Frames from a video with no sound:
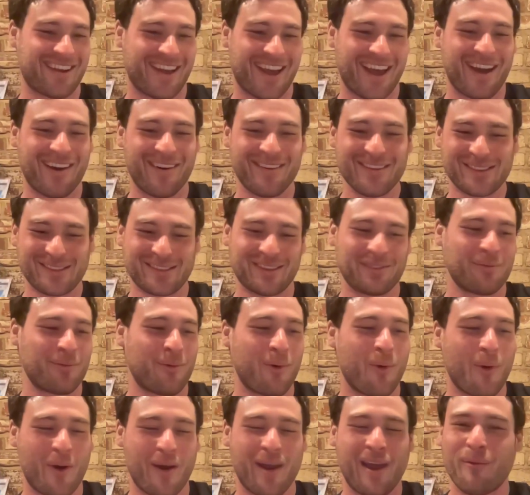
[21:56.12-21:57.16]
house and
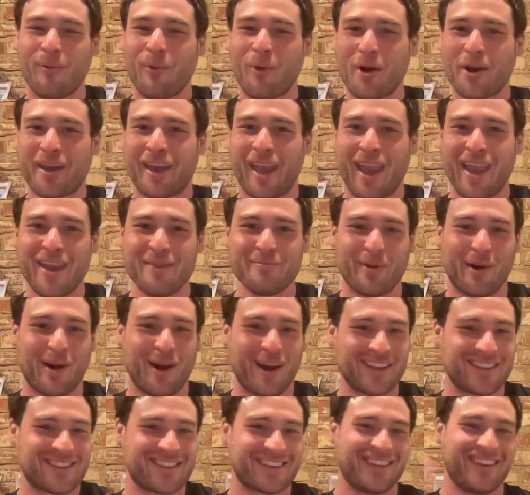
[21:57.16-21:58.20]
wore
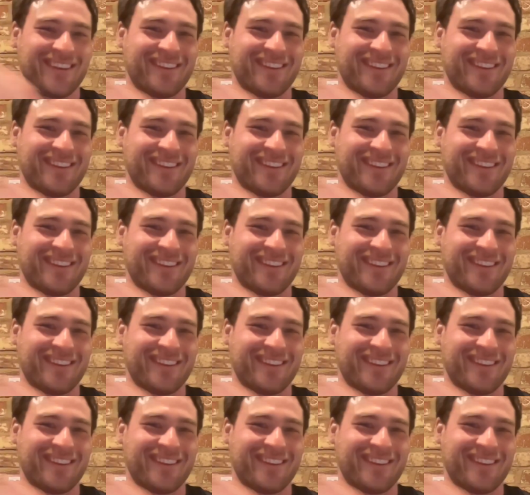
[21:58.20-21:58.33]
Kmart.